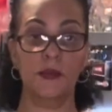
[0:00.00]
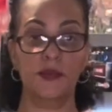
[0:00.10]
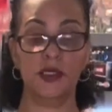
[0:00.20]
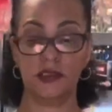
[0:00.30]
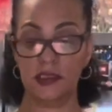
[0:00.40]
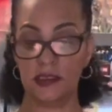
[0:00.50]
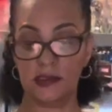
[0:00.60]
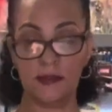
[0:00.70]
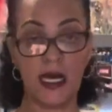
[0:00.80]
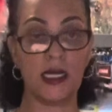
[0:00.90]
put
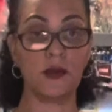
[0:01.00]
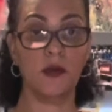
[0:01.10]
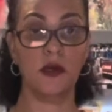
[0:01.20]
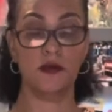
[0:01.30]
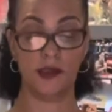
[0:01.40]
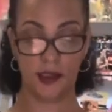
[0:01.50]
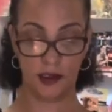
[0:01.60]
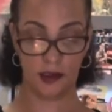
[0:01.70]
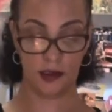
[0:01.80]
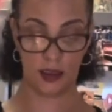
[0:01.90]
this
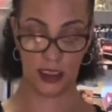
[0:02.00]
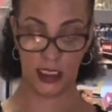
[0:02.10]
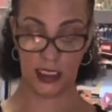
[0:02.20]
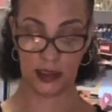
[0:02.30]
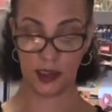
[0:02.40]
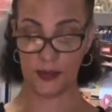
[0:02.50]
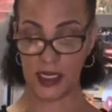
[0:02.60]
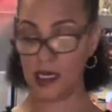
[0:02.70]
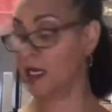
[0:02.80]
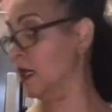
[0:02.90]
macaroni in a
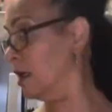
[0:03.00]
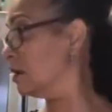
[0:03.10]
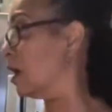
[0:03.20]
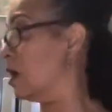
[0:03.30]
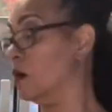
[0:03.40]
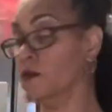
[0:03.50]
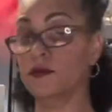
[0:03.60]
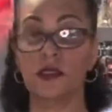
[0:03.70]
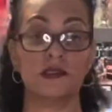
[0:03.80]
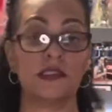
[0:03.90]
pan
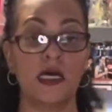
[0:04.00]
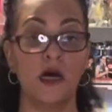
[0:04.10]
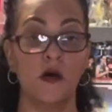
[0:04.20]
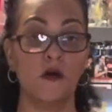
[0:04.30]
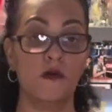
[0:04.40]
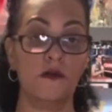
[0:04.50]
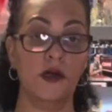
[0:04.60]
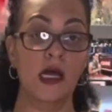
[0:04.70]
on the stove